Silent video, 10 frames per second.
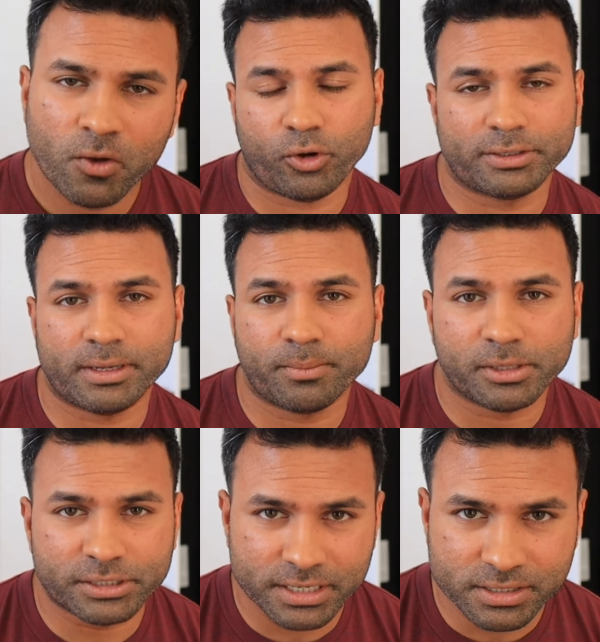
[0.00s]
For
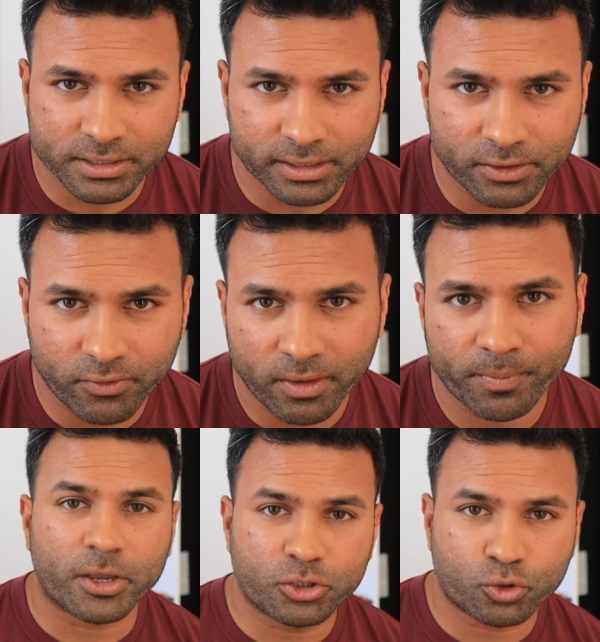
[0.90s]
example, Jason Khalifa.
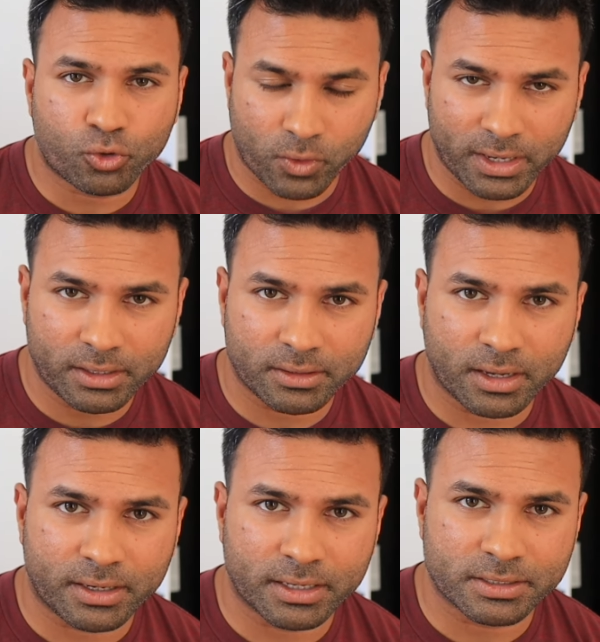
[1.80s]
I used to train
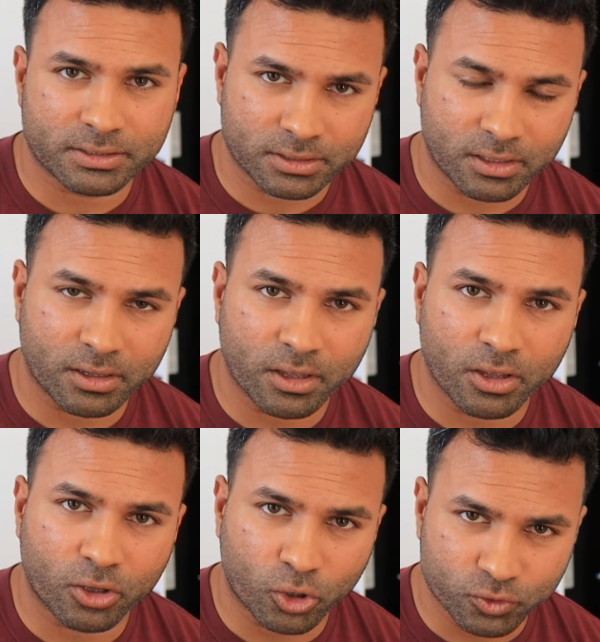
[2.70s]
at his
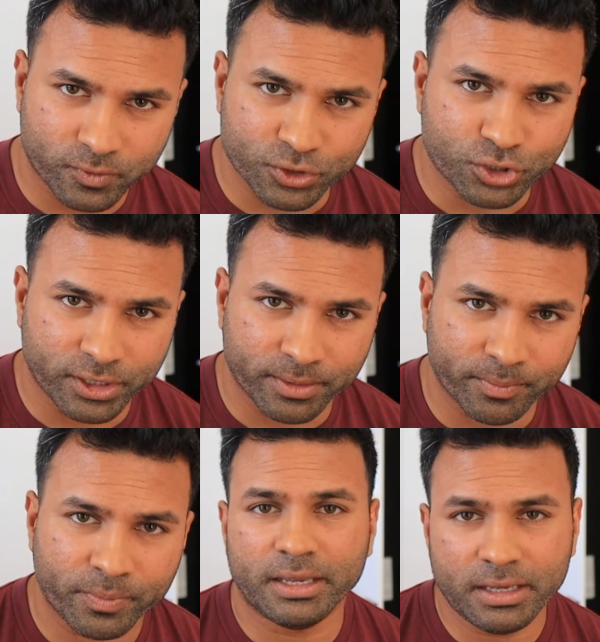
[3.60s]
CrossFit
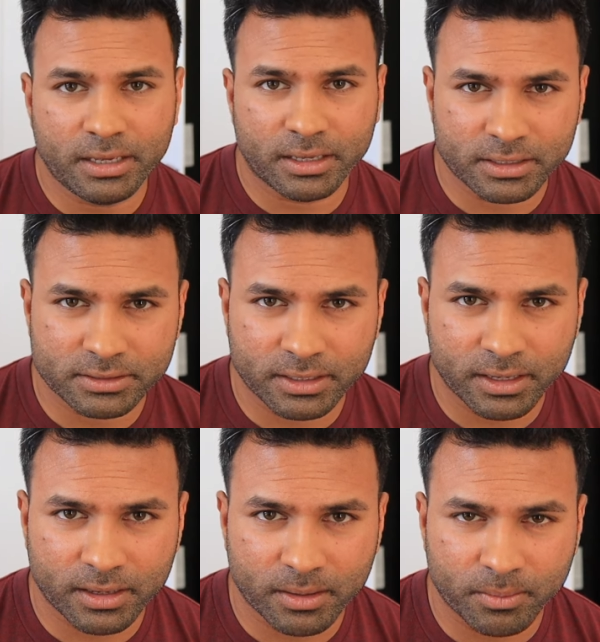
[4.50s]
gym. He is
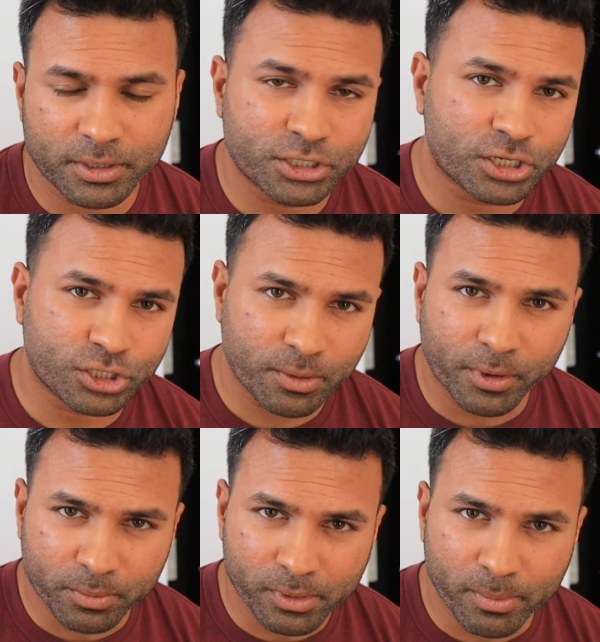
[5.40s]
a BJJ
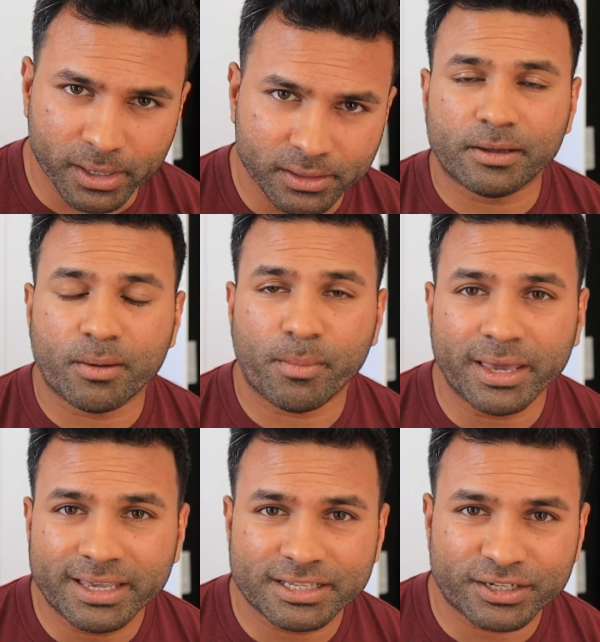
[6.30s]
purple belt.
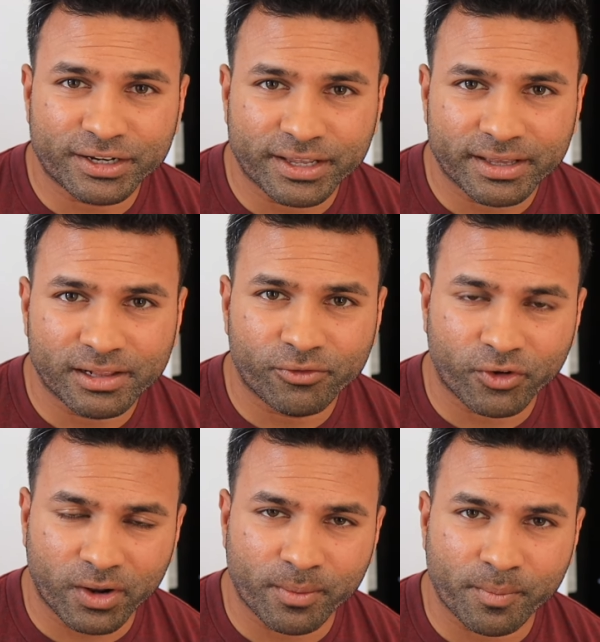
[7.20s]
Mike Isretail
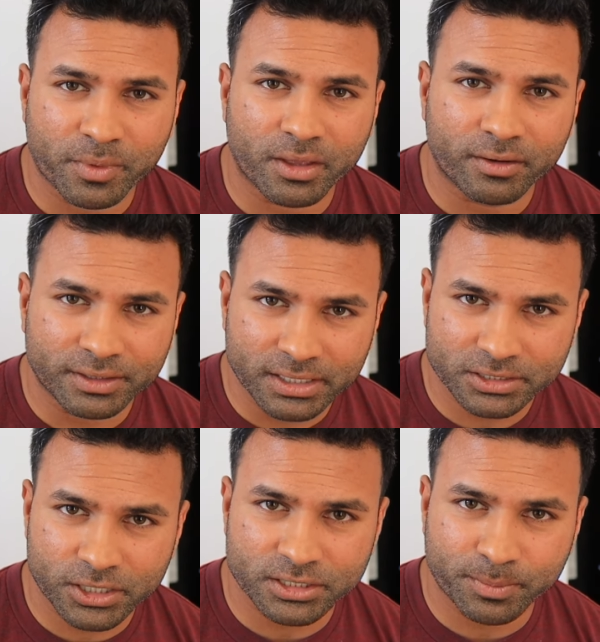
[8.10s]
from
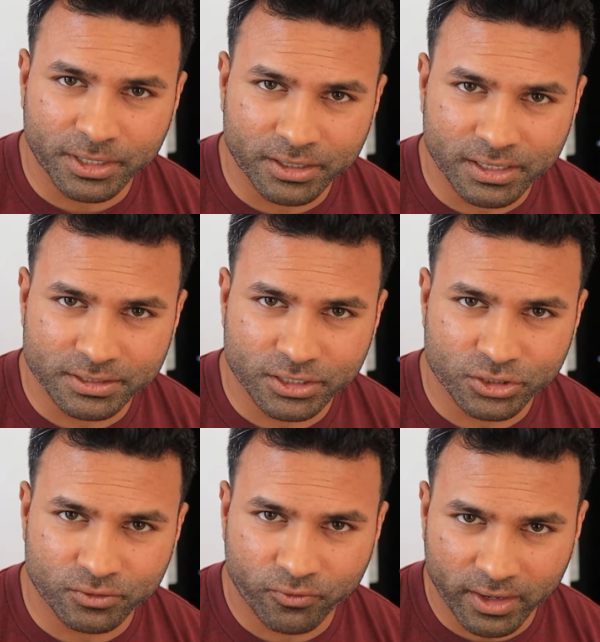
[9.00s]
Renaissance
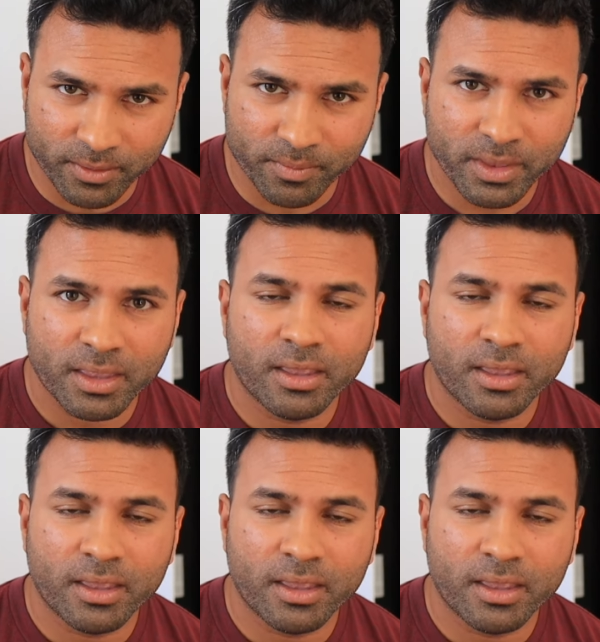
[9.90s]
Periodization fame.